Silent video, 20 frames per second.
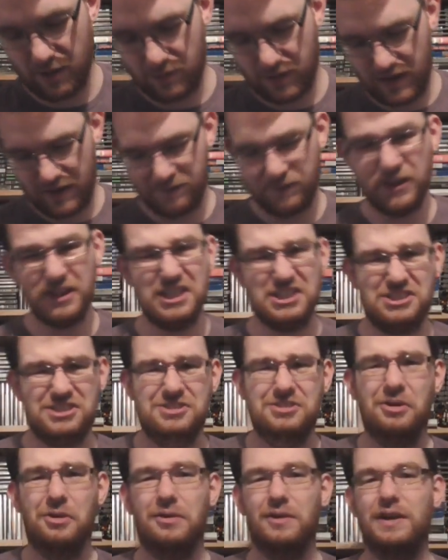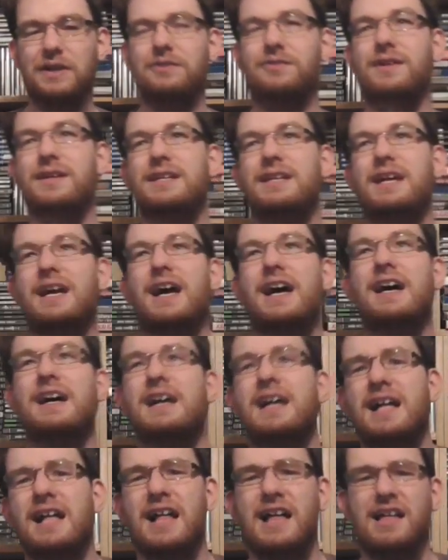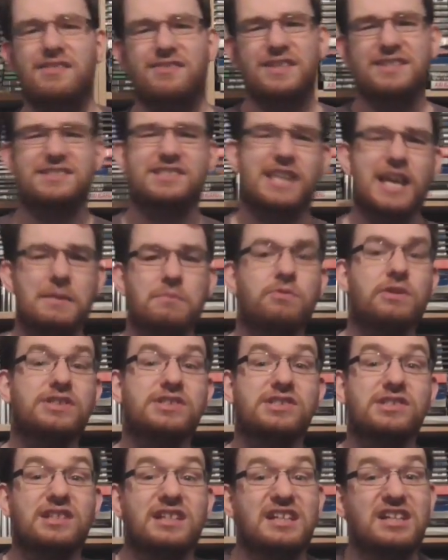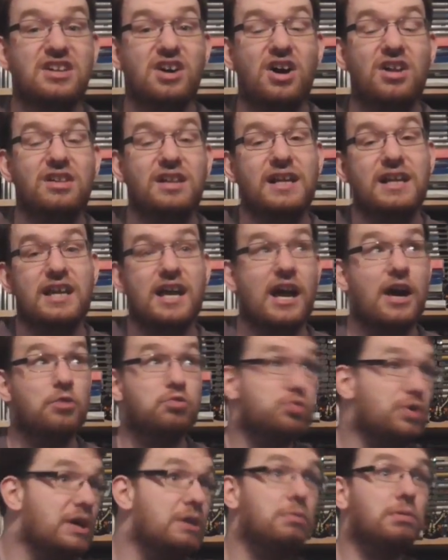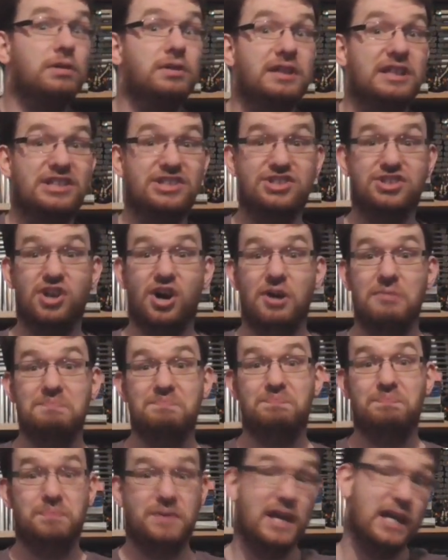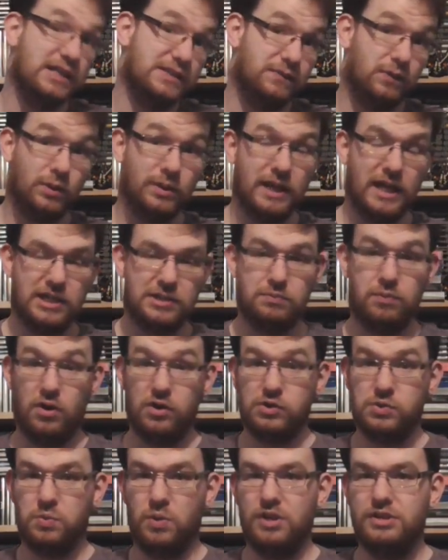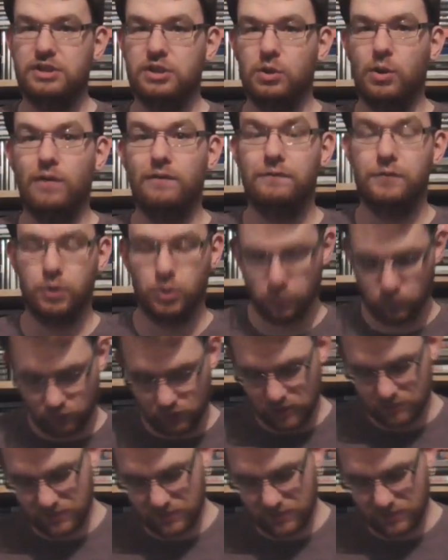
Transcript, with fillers: Now, uh, funny story, right? Uh, this game recently got like a uh, re-released on PS4 and Xbox One. You know, a full